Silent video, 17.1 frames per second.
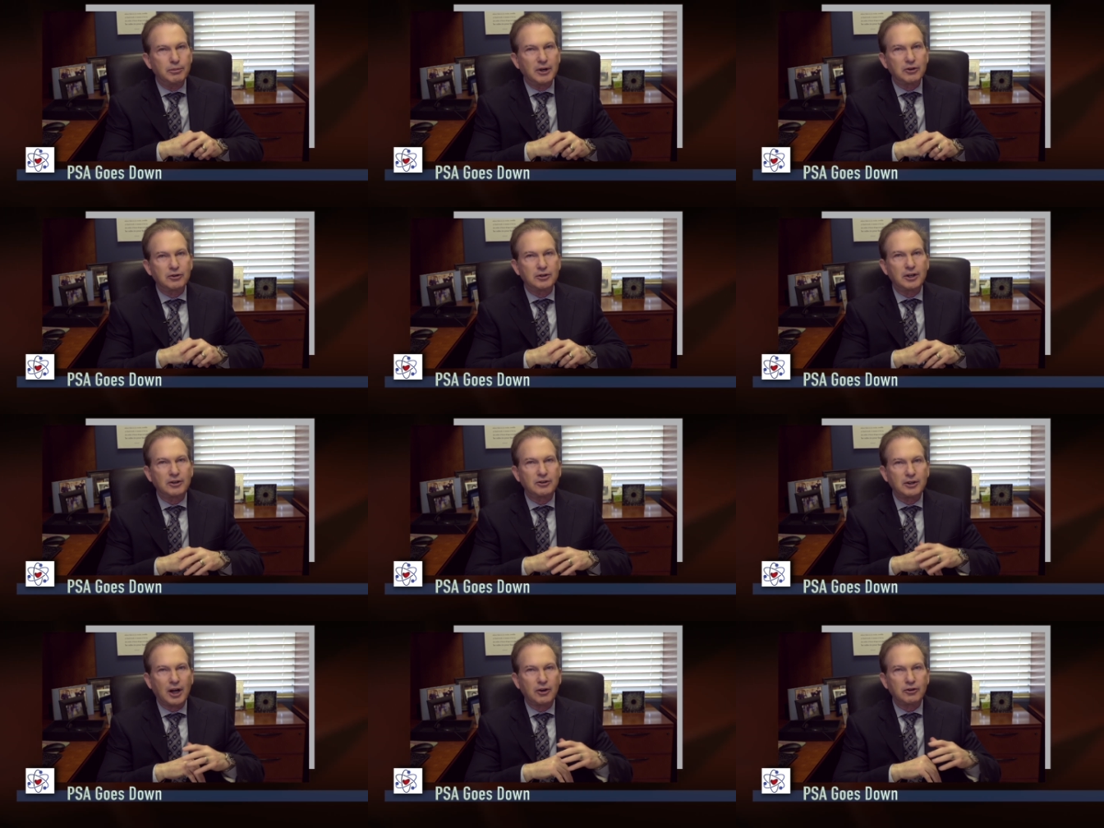It makes your
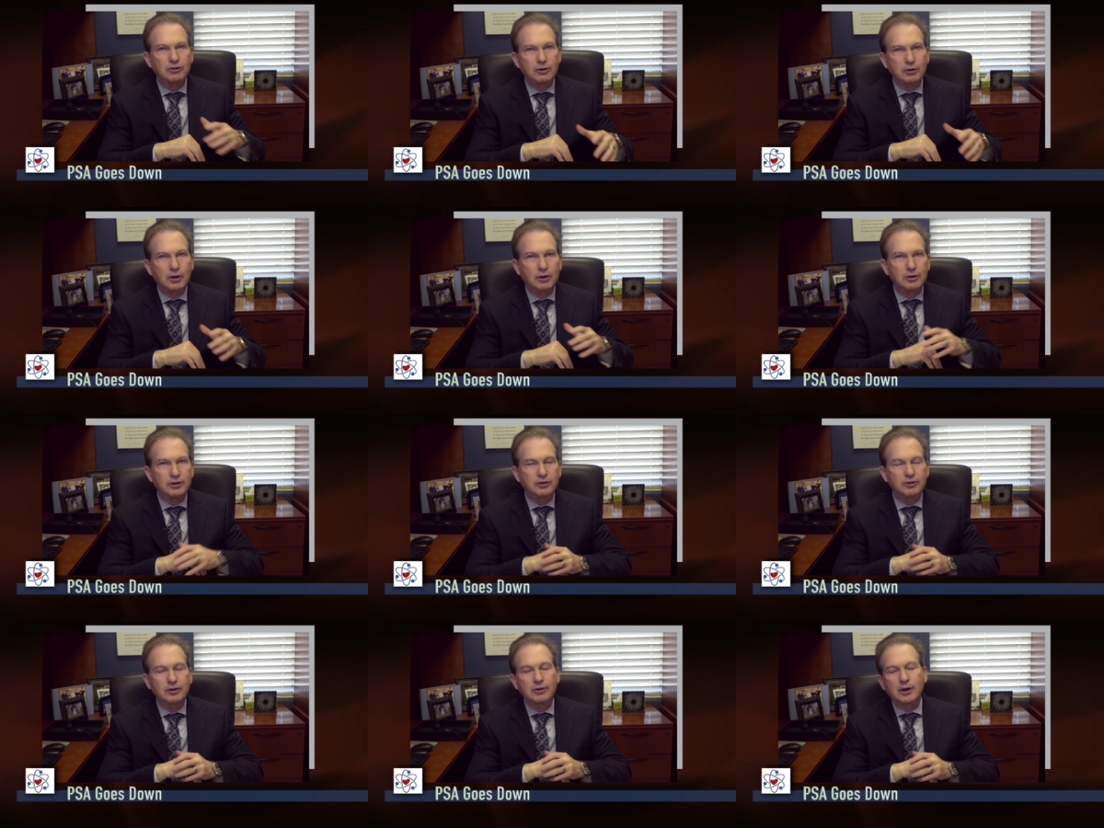testosterone go
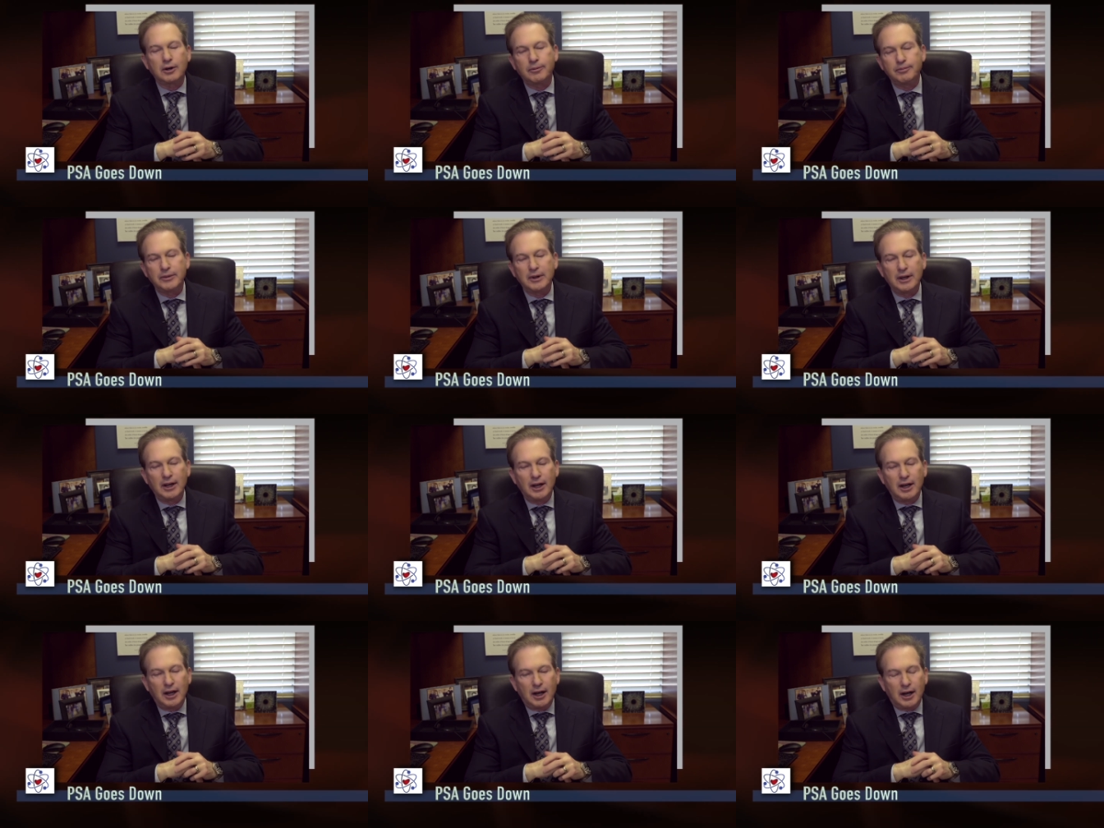to zero,
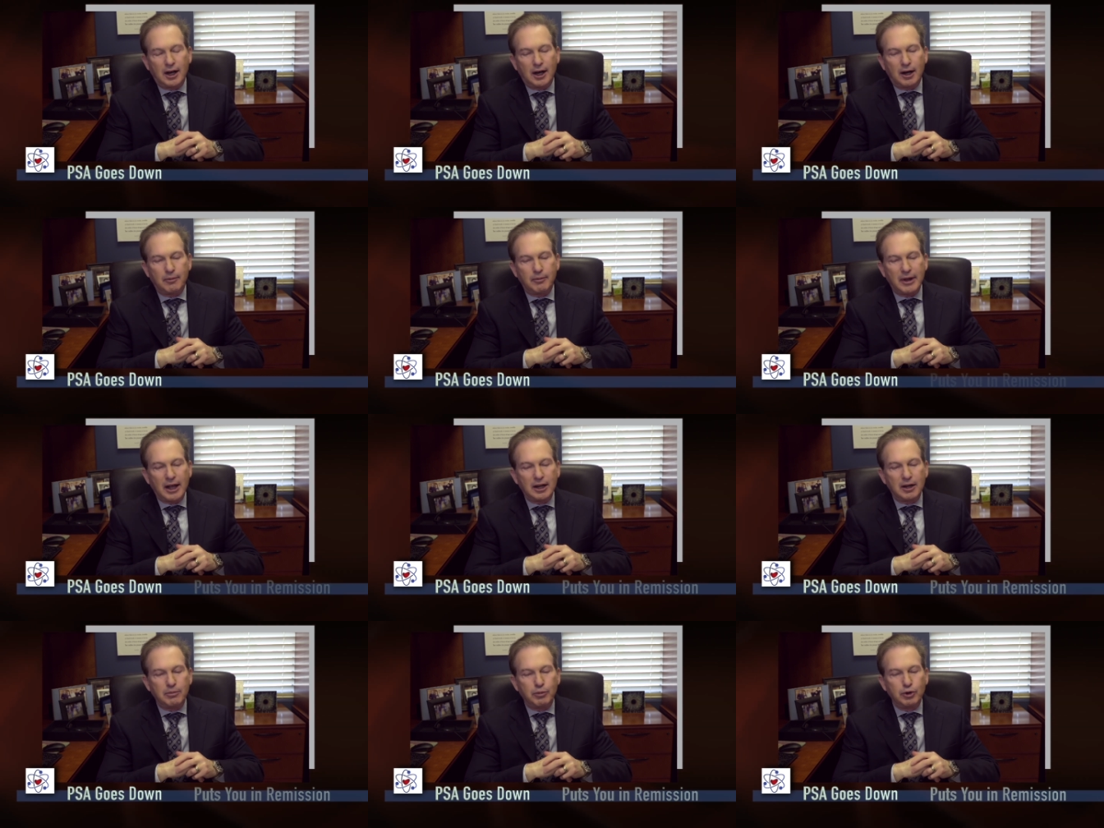
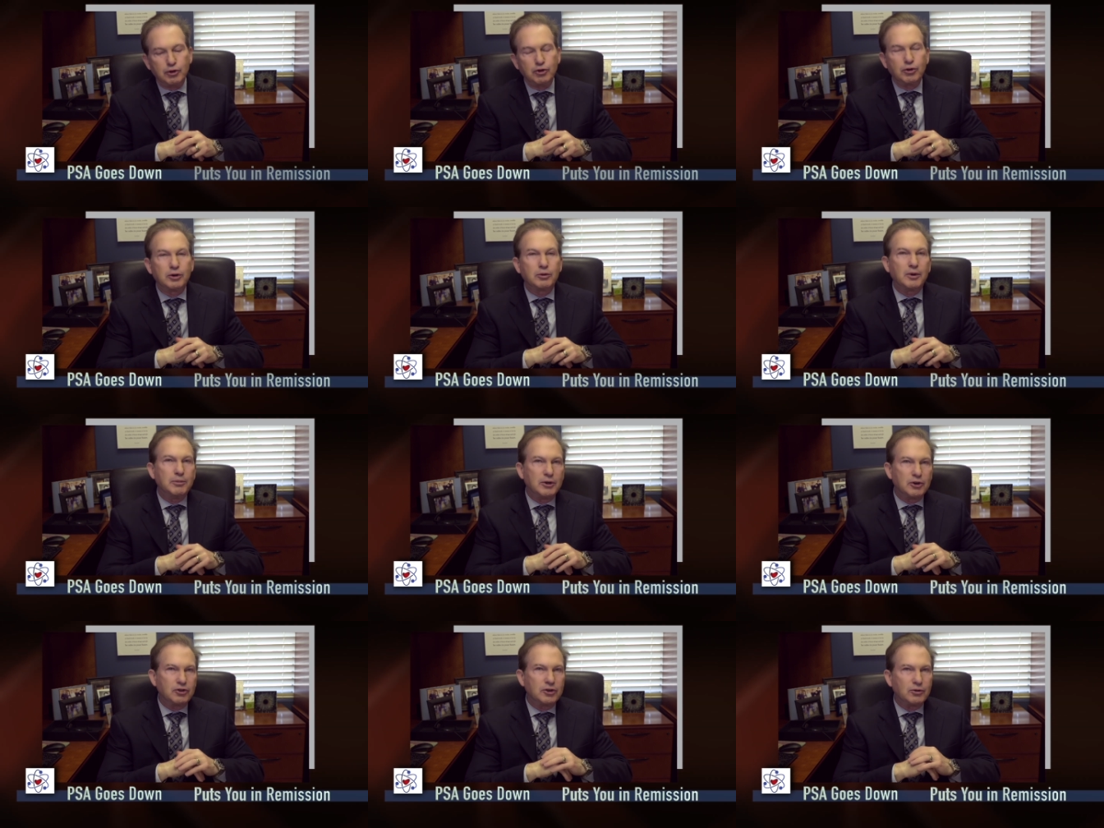and it puts you in
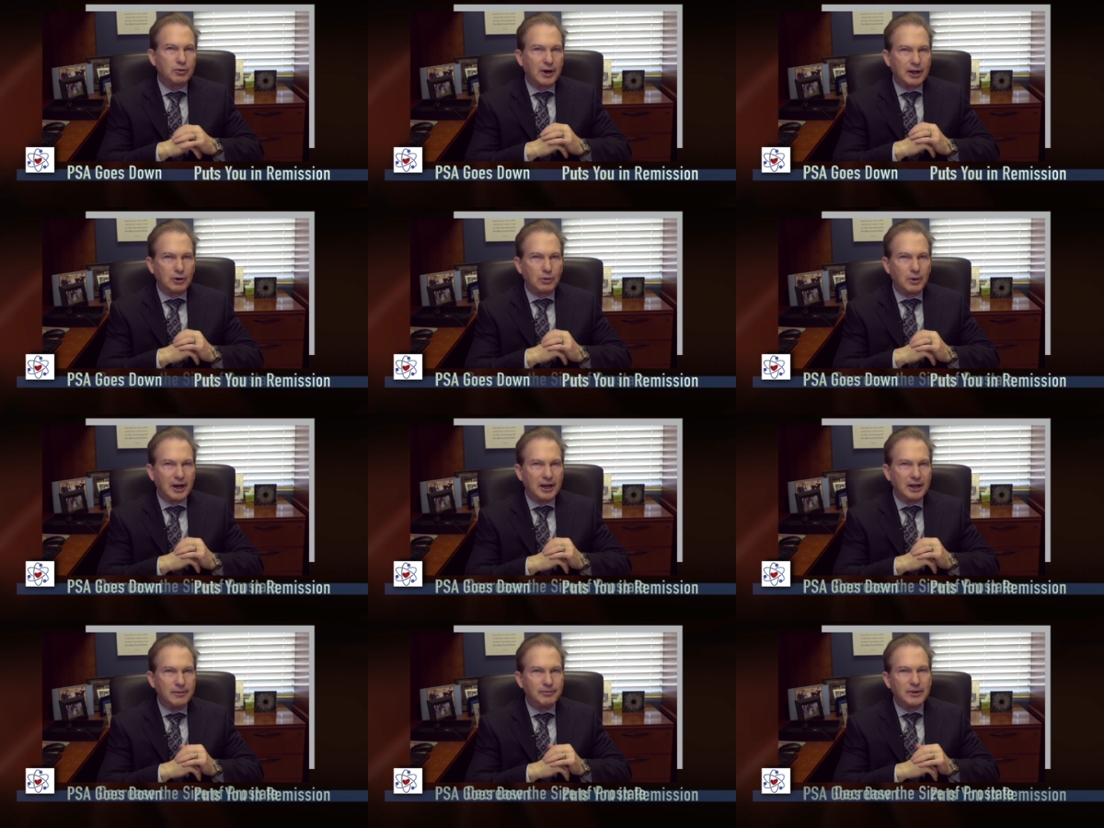remission right
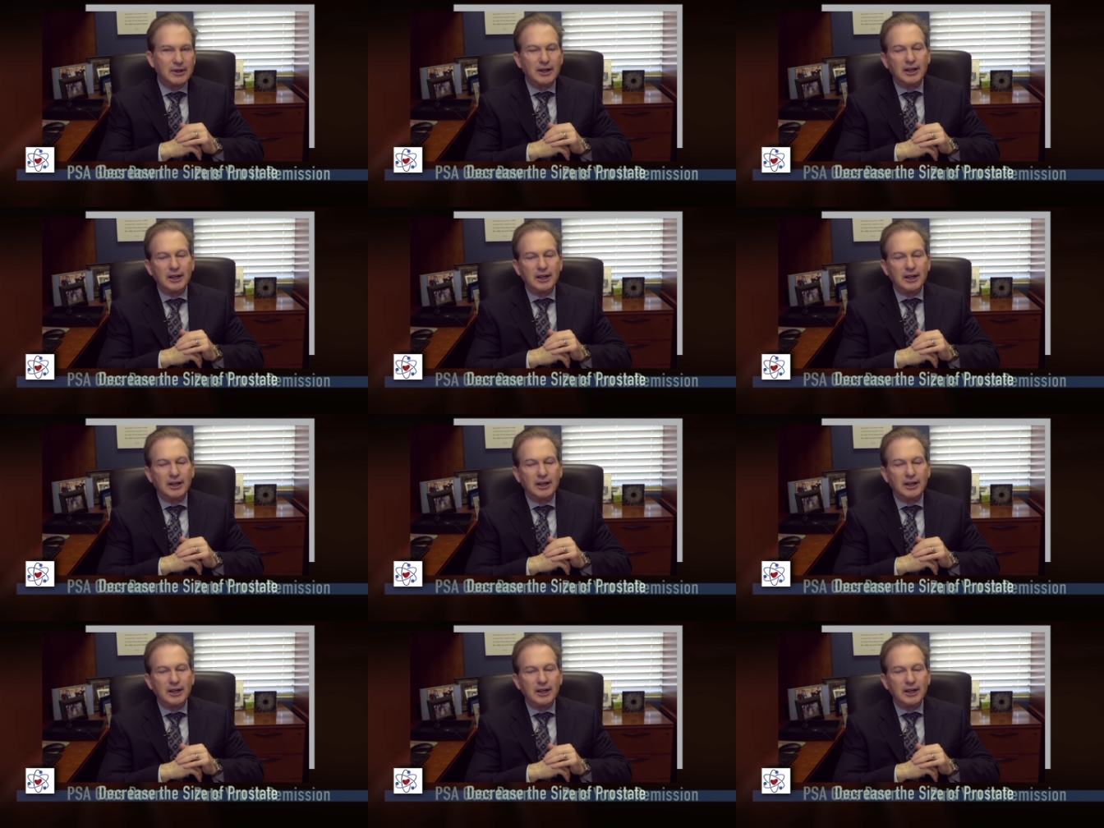away.